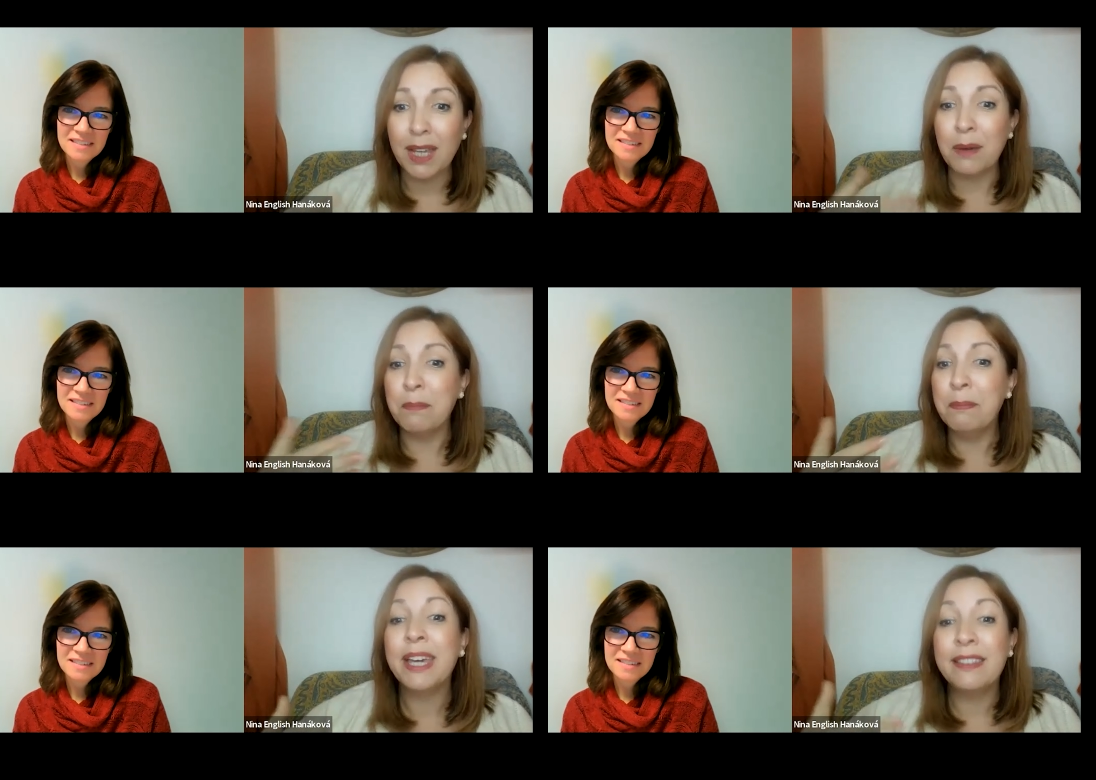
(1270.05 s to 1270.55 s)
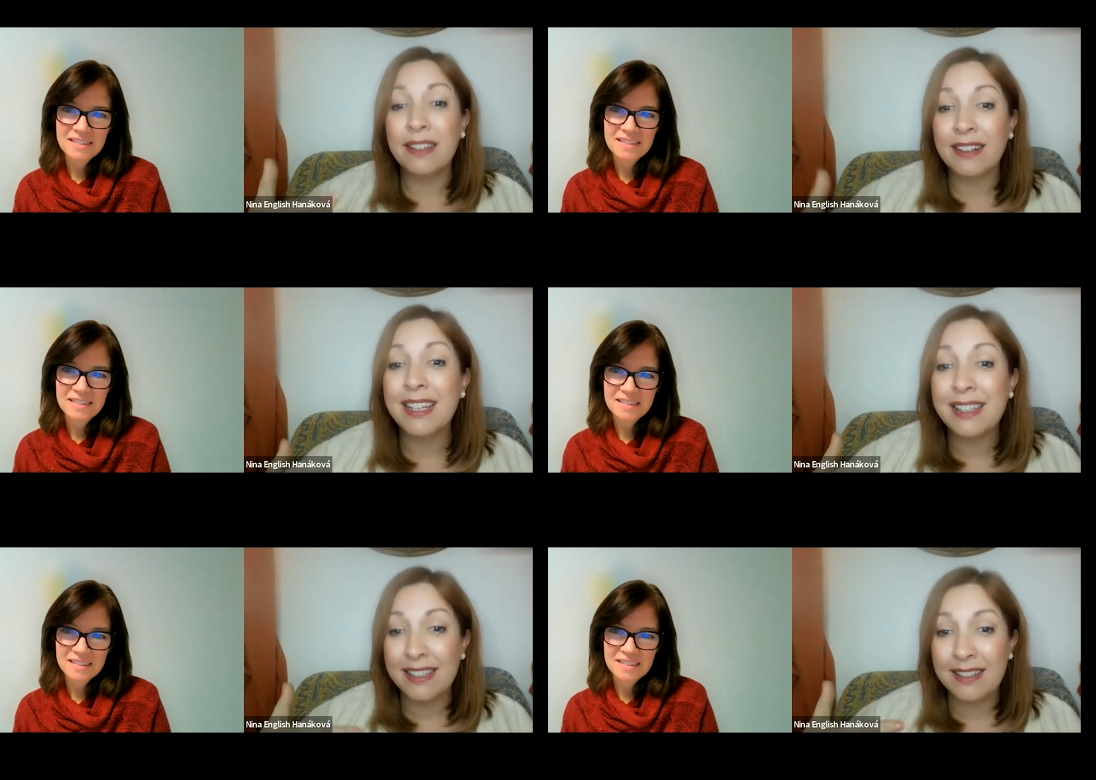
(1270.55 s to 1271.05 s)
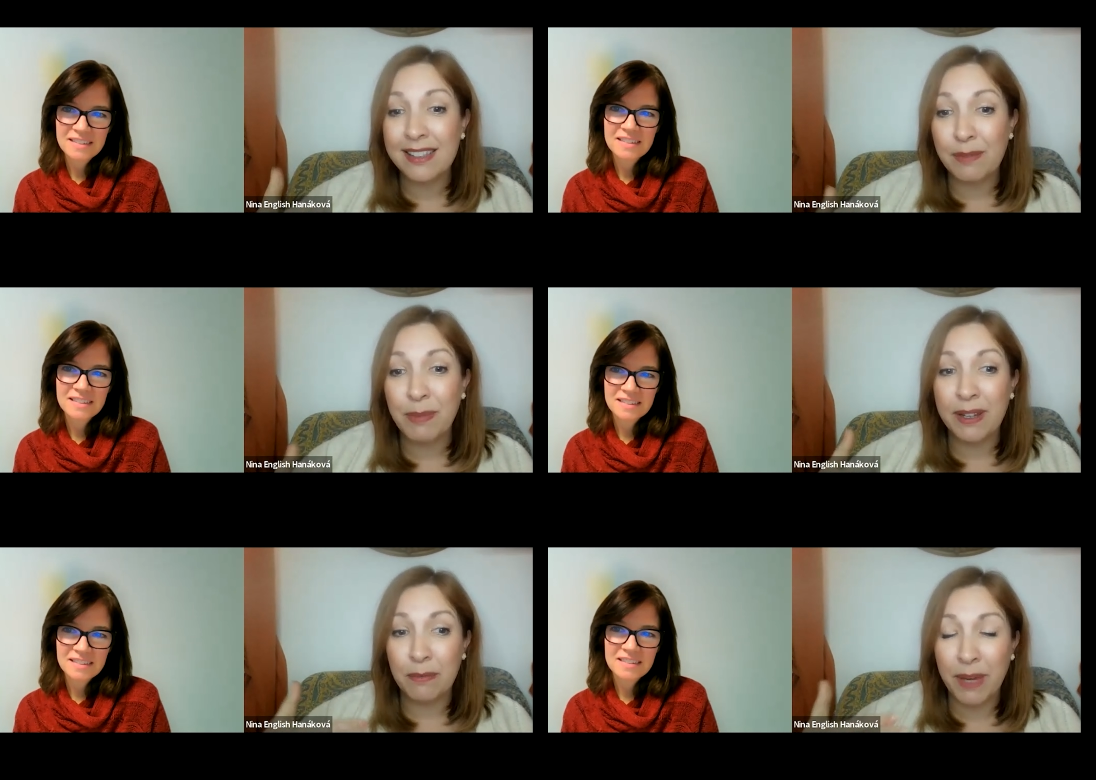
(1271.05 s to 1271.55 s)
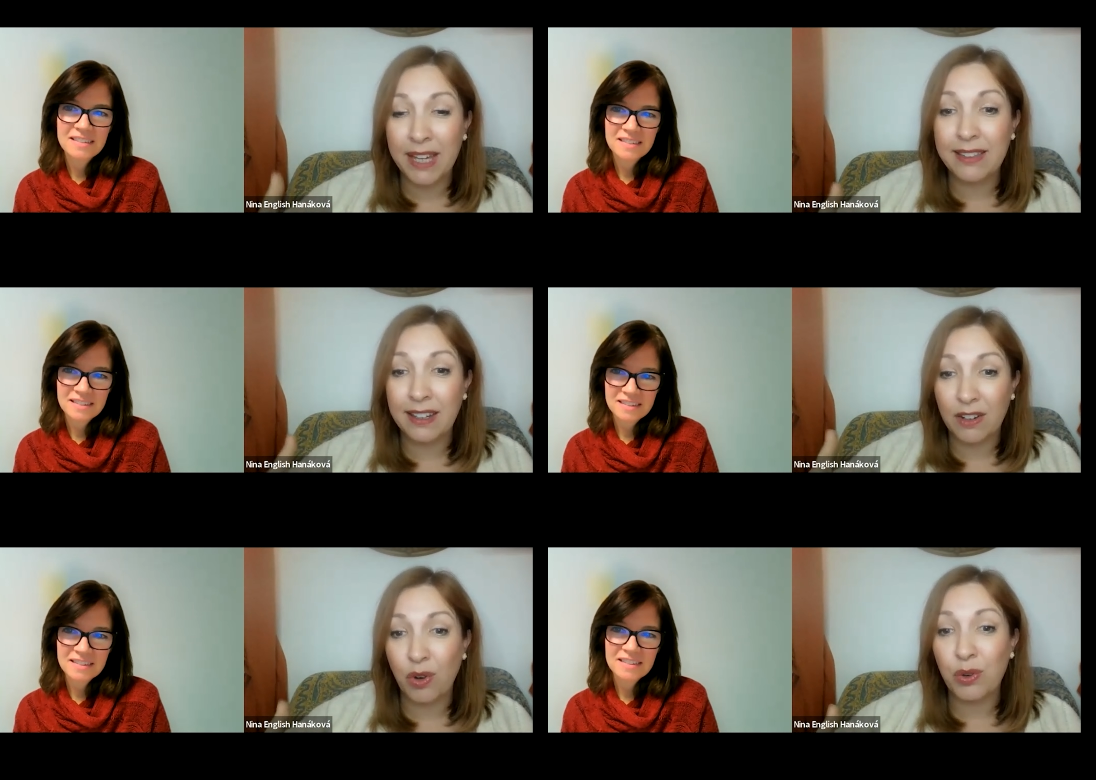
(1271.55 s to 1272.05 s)
Speaker 1: make their lessons, make
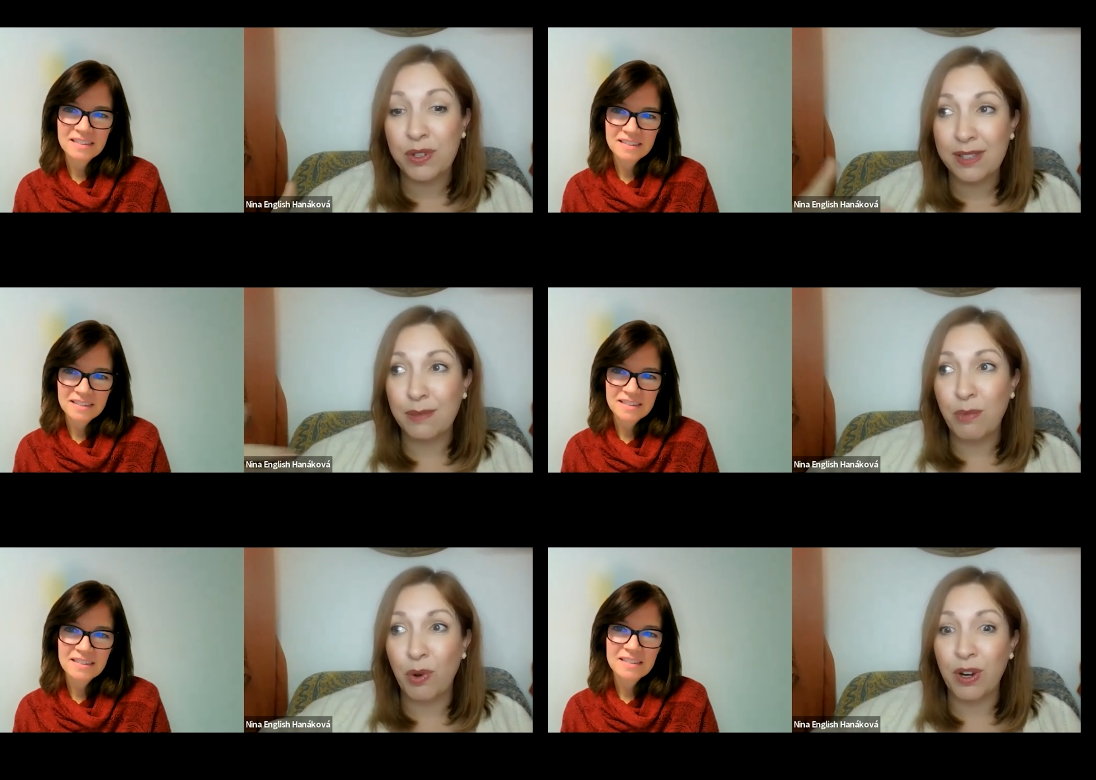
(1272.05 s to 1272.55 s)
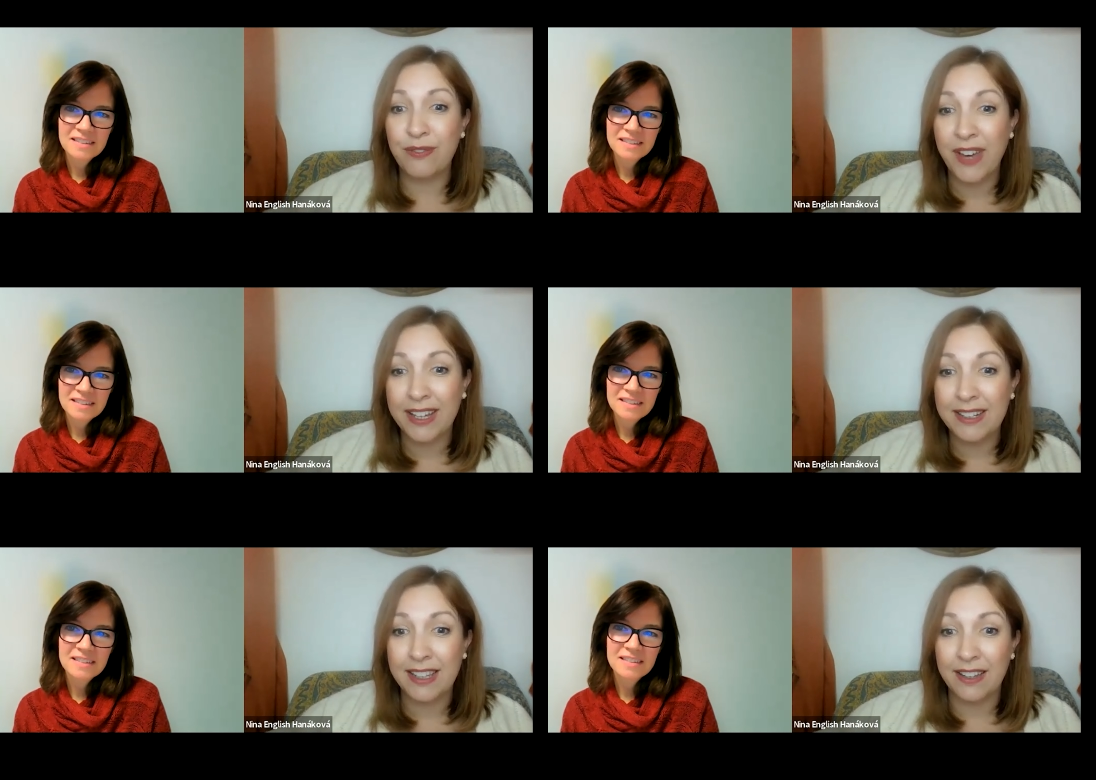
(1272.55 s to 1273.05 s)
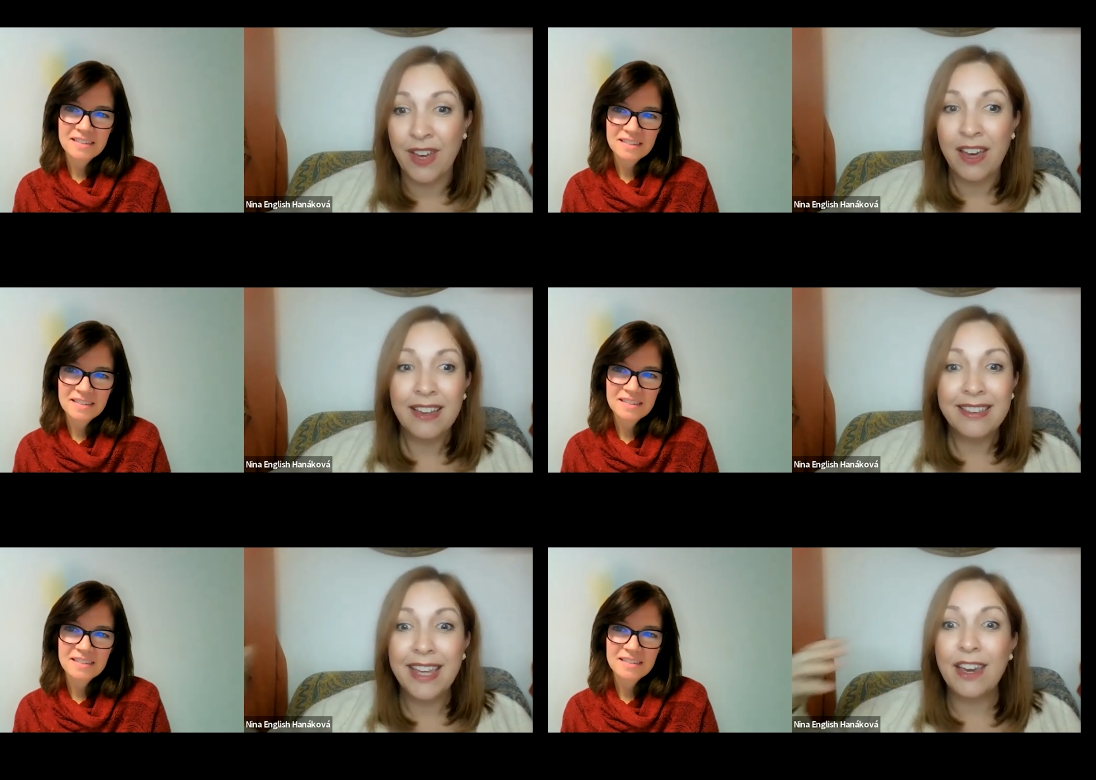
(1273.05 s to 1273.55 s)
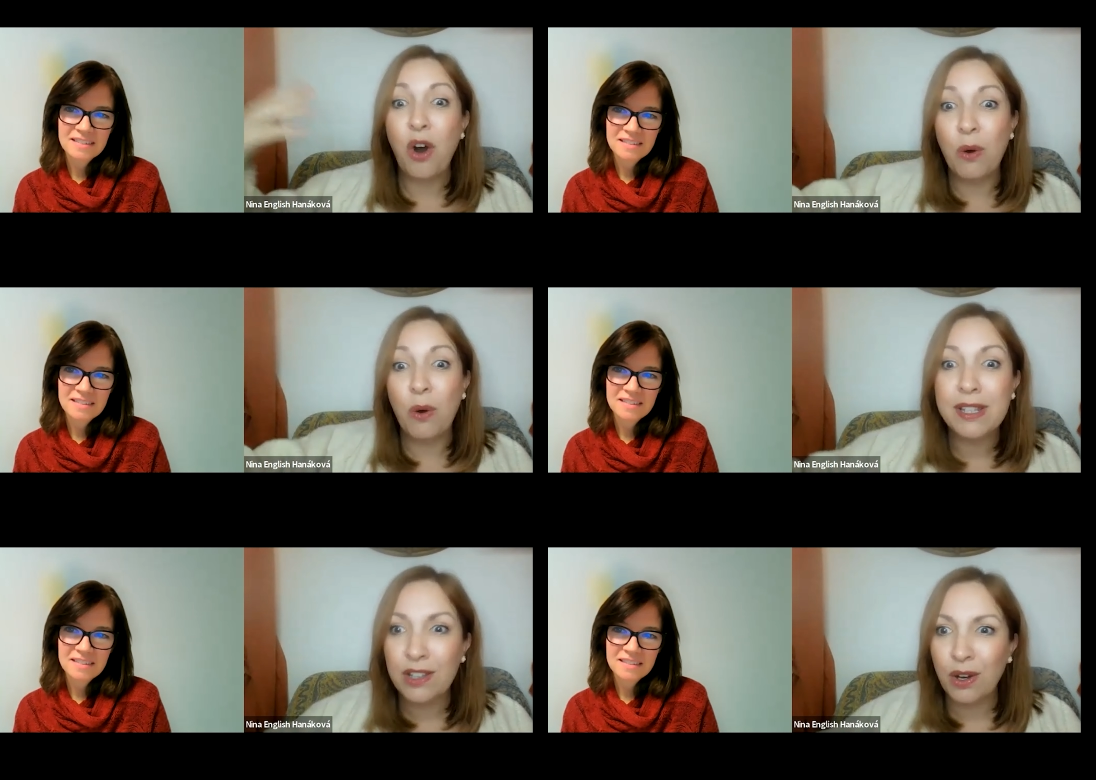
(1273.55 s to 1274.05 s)
their courses more effective, they
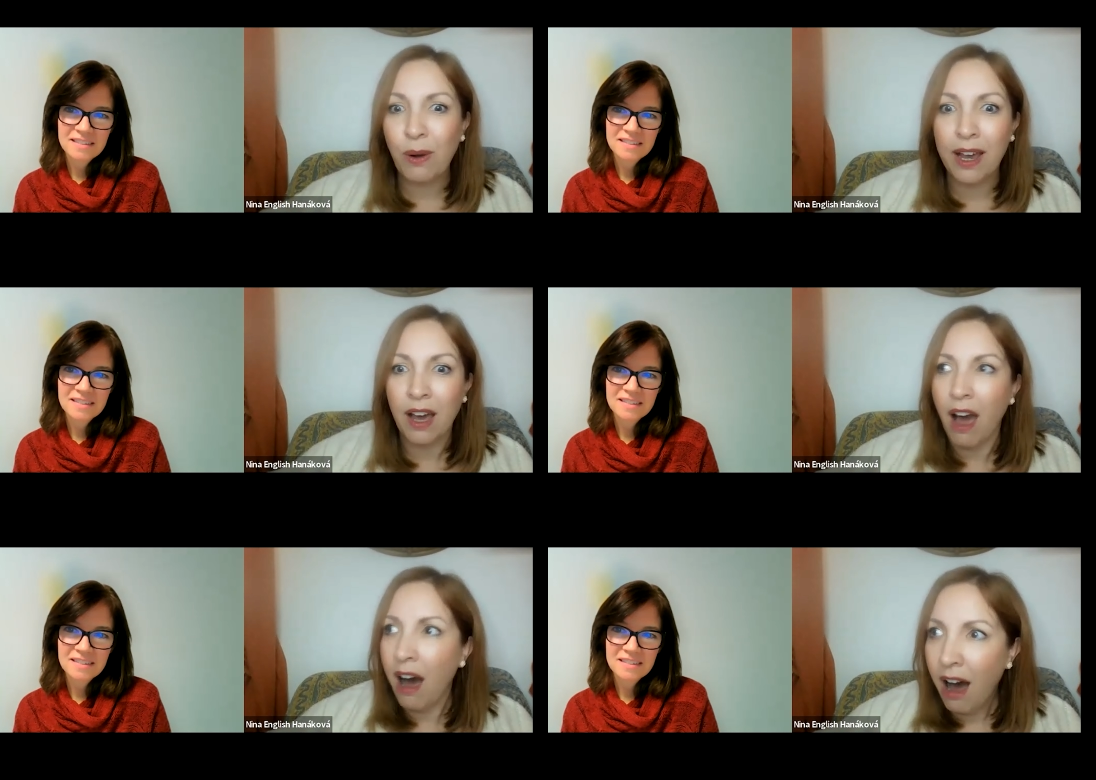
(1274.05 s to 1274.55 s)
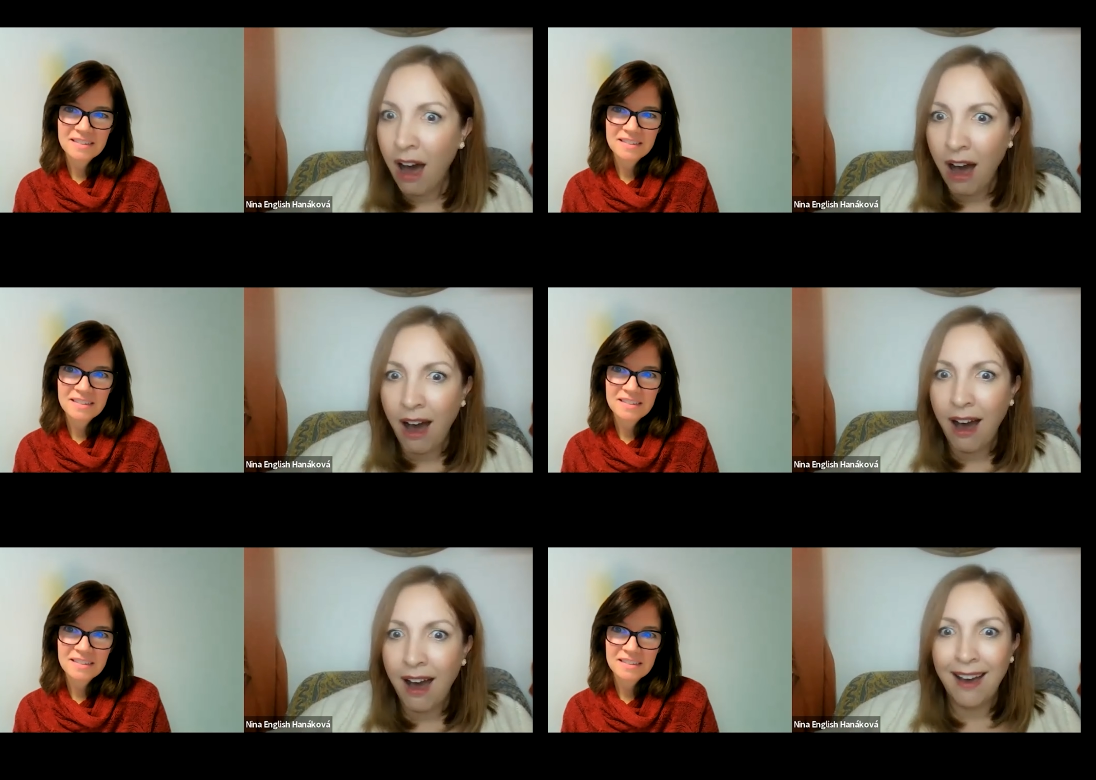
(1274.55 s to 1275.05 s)
always go like, oh,